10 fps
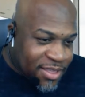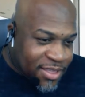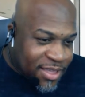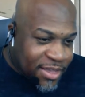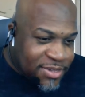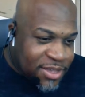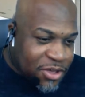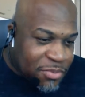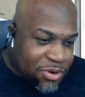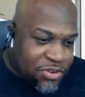Thanks, yo.
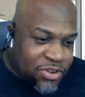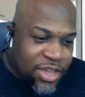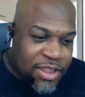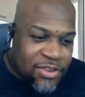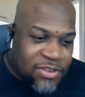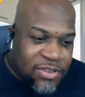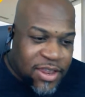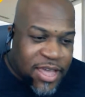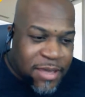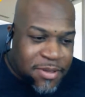Appreciate it. She said
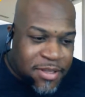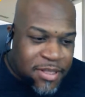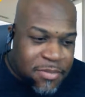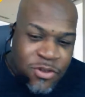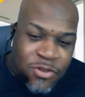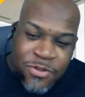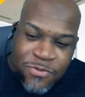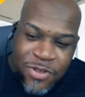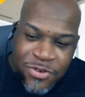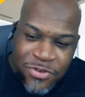happy. Let me use the
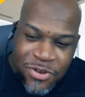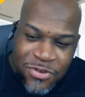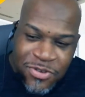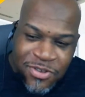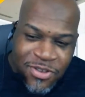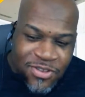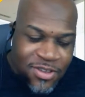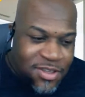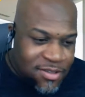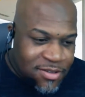features here so you can
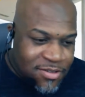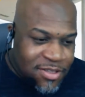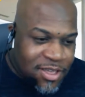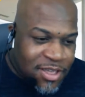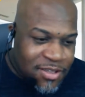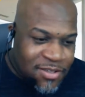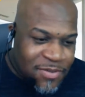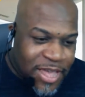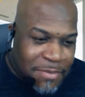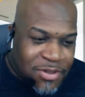see it. You see that?
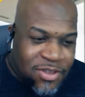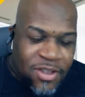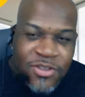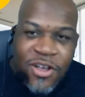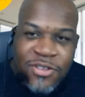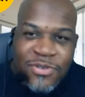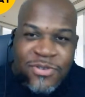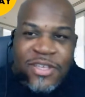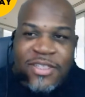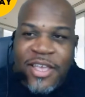Happy Tech Talk
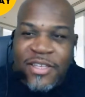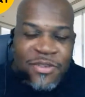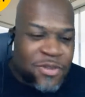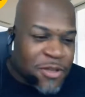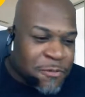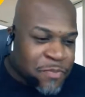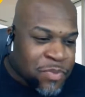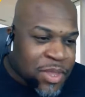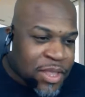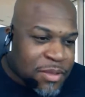Tuesday. Thank you, yo.
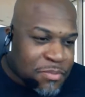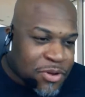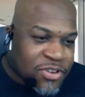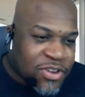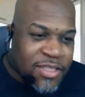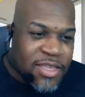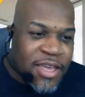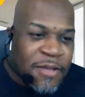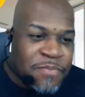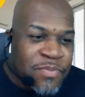Appreciate
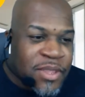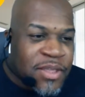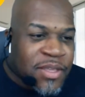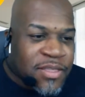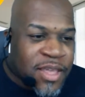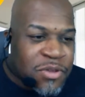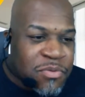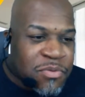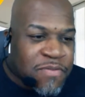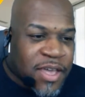that. Thank you,
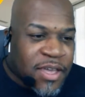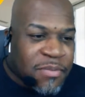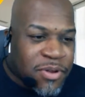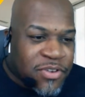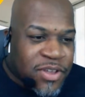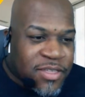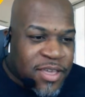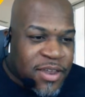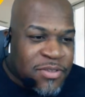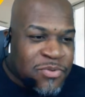Reve. Appreciate
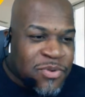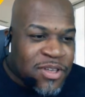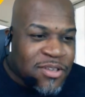that as well.